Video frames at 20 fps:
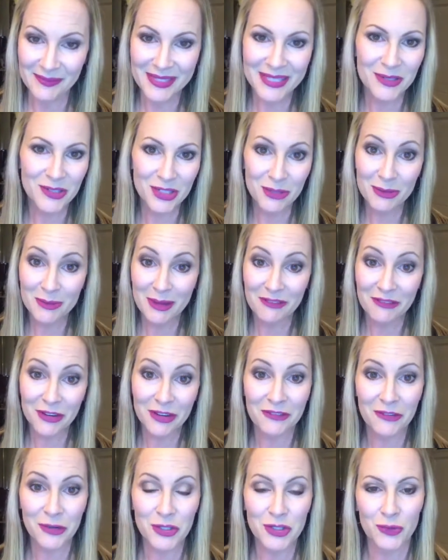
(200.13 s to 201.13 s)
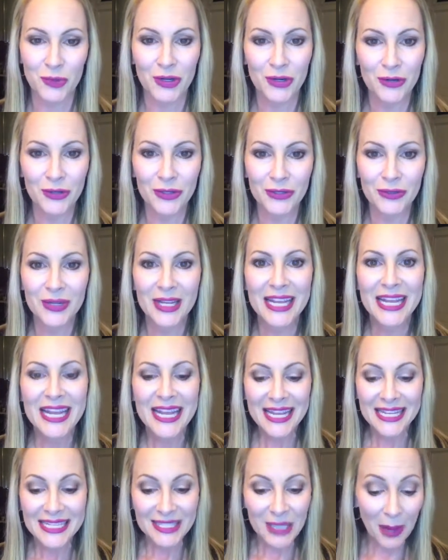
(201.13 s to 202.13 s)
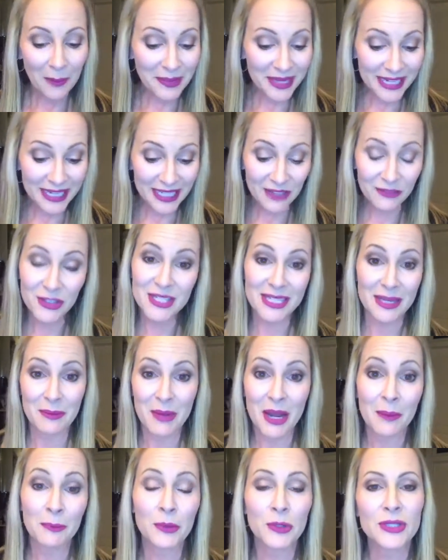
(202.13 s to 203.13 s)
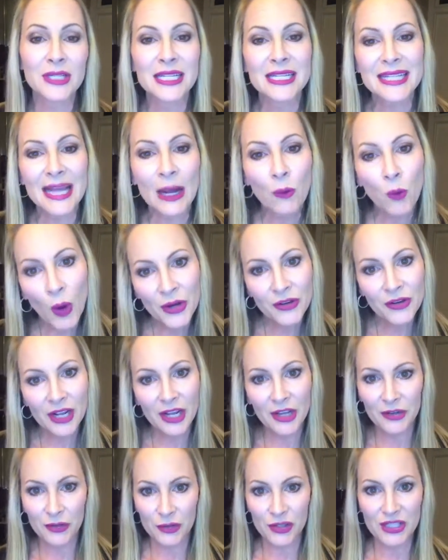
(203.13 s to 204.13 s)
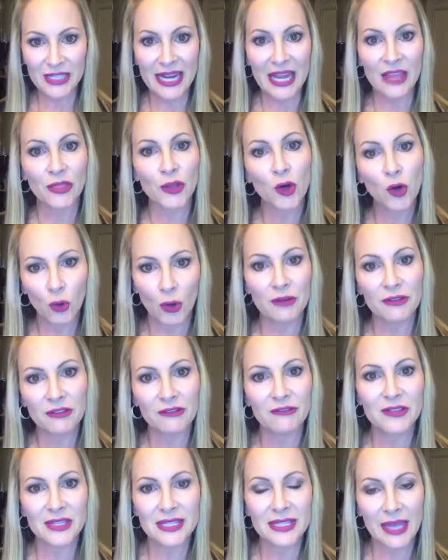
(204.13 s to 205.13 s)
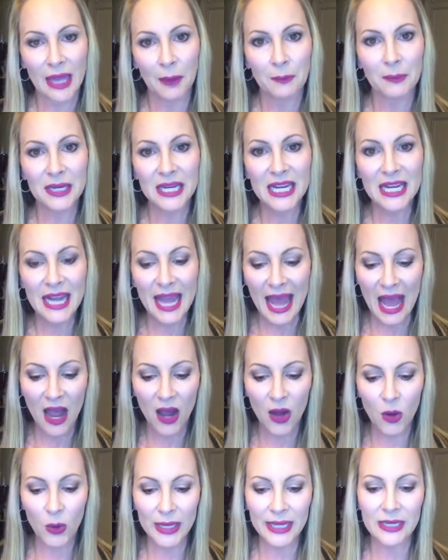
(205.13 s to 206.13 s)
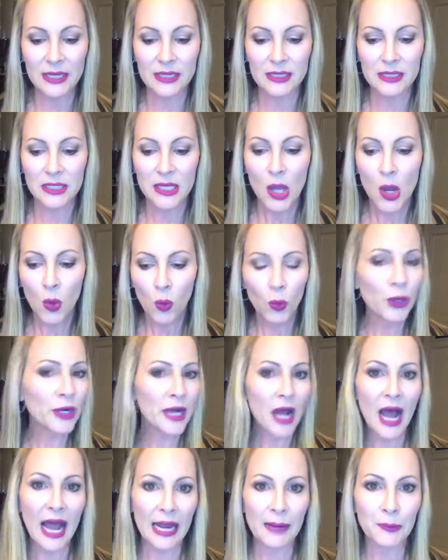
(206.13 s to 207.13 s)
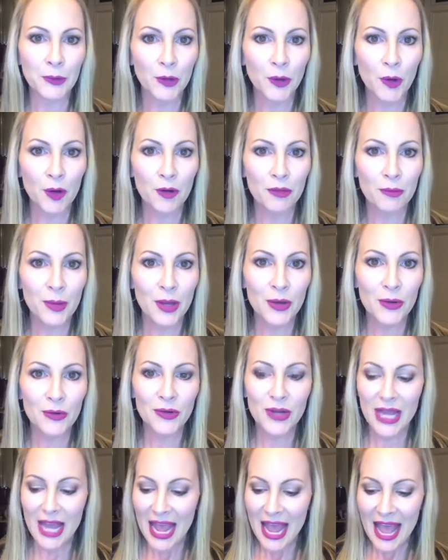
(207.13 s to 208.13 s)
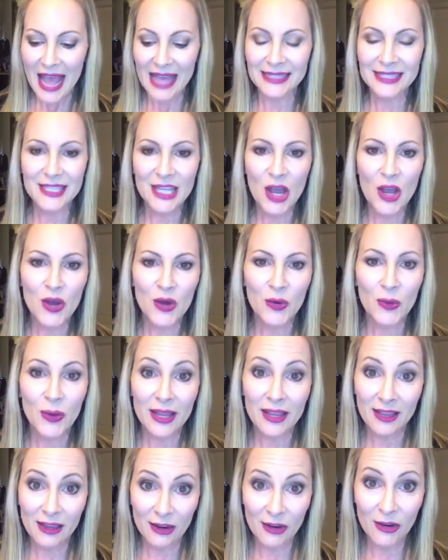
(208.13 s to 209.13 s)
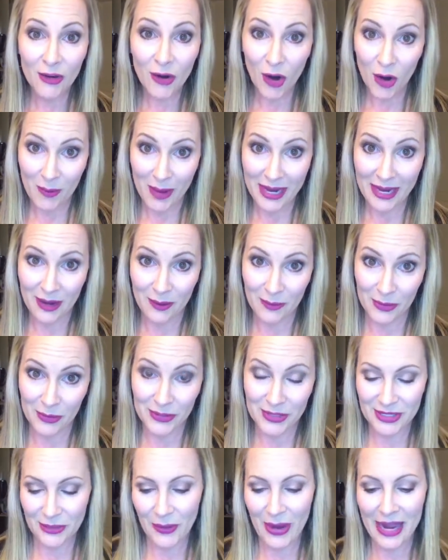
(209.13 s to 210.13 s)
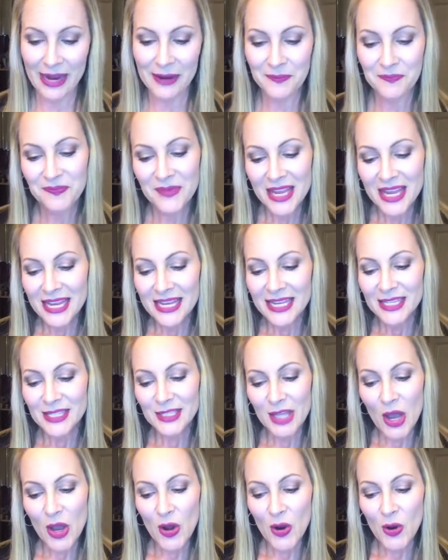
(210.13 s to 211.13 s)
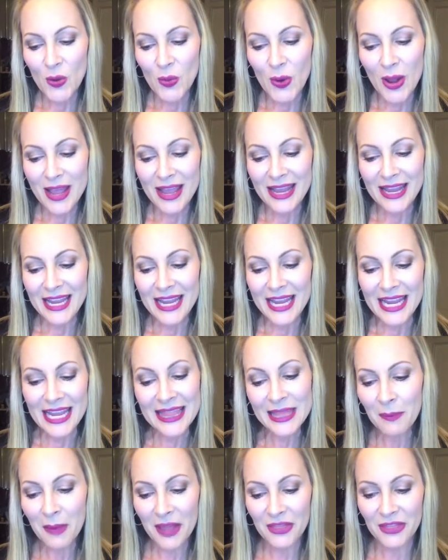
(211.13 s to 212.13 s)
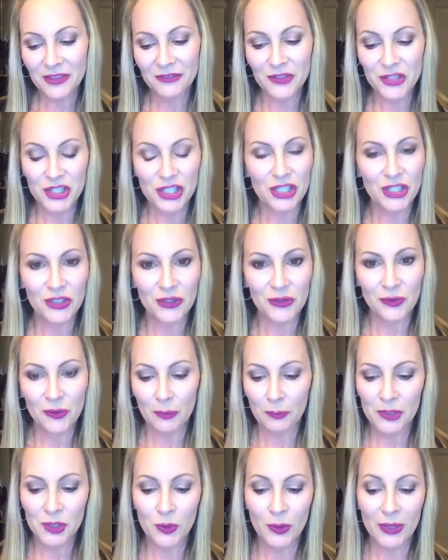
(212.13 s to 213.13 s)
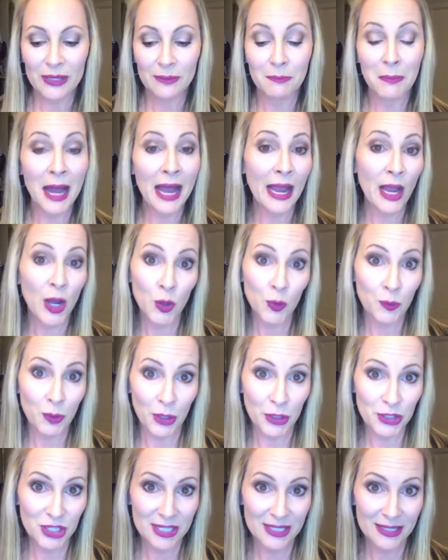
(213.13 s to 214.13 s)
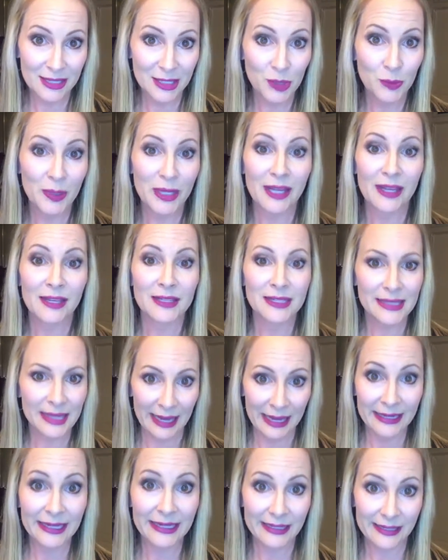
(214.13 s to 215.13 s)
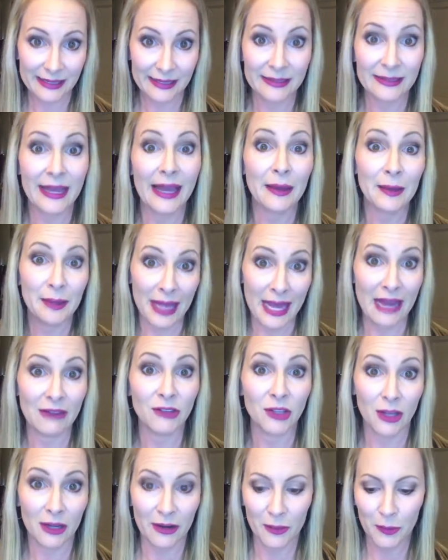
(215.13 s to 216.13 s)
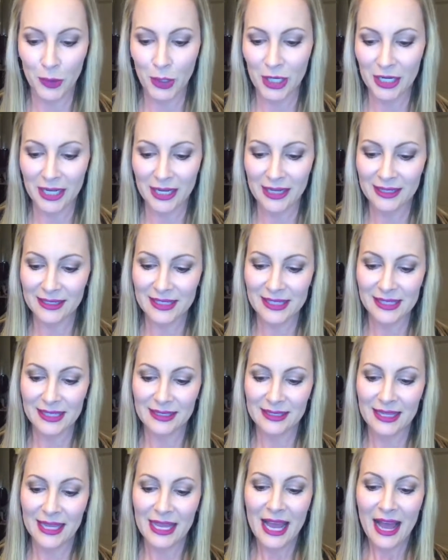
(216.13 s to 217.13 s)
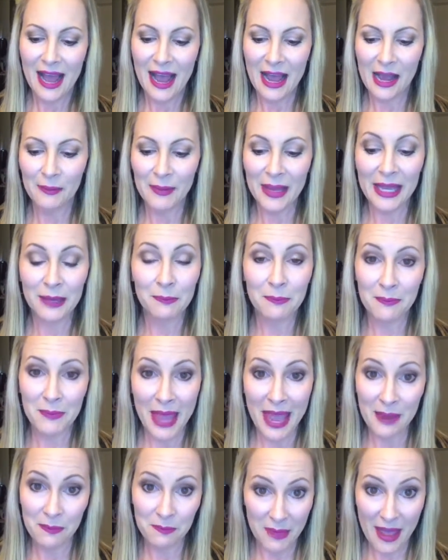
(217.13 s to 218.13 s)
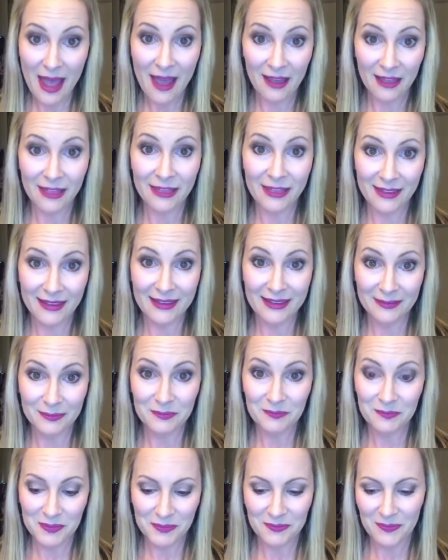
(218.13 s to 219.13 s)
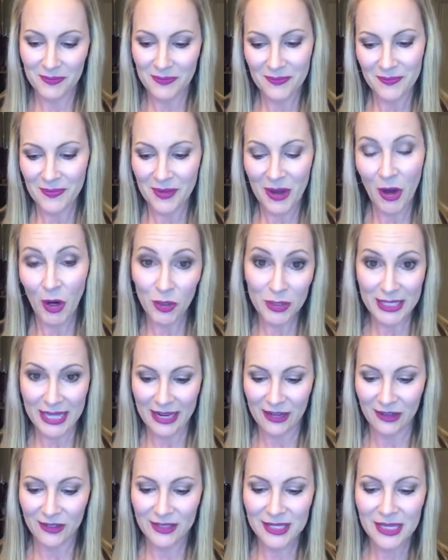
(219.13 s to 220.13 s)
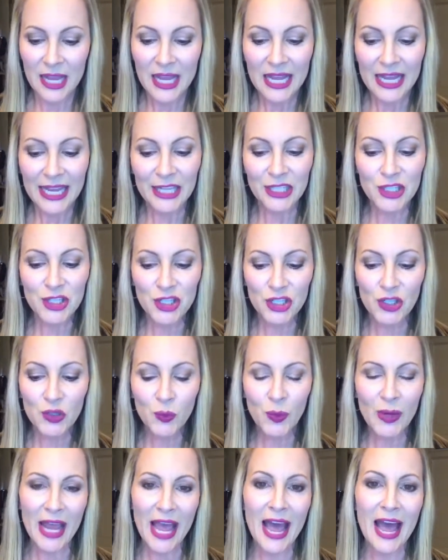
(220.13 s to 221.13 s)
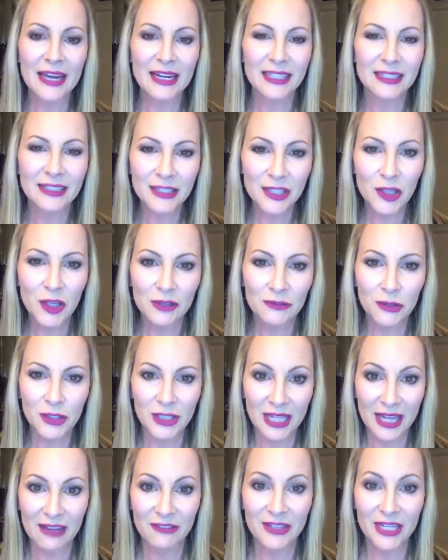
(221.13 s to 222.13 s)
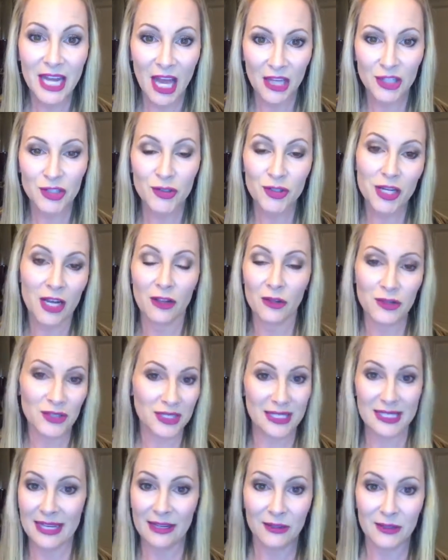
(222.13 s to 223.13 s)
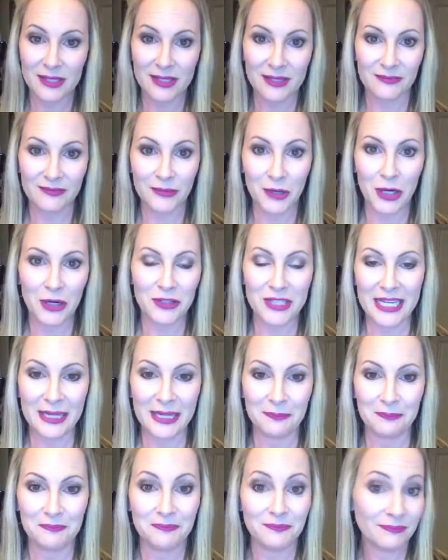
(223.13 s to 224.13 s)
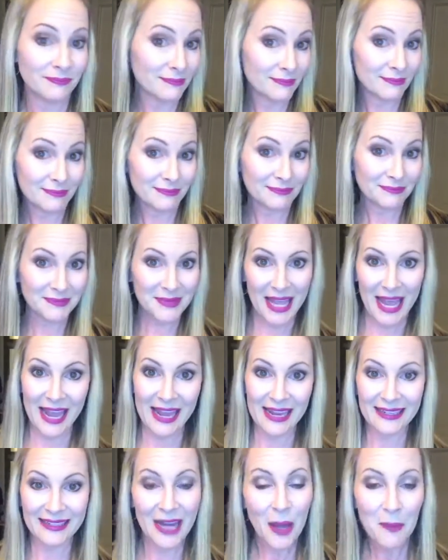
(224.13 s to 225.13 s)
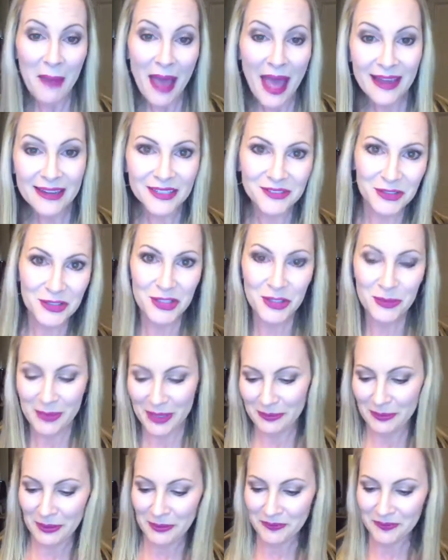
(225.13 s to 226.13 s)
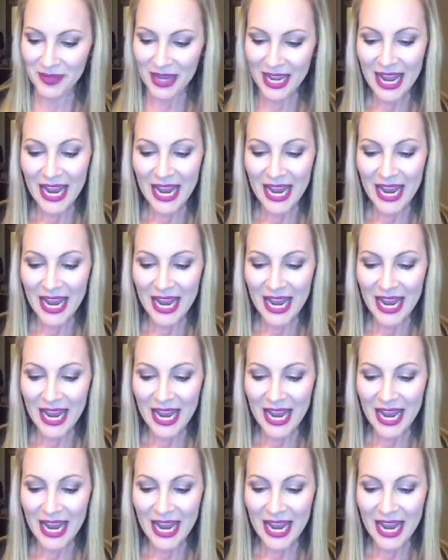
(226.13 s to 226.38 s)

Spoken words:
So she was my very first recruit. So I'm going to give you some numbers because I want you to understand the growth of this company, how it is. We're in a hyper growth mode. And so here are my numbers, okay? So in the month of June, between my own purchases, because I needed to have a lot of the products, and Beth, her sales, in June we had a little over $1,100 in sales for our team. Okay, not bad for 2 people.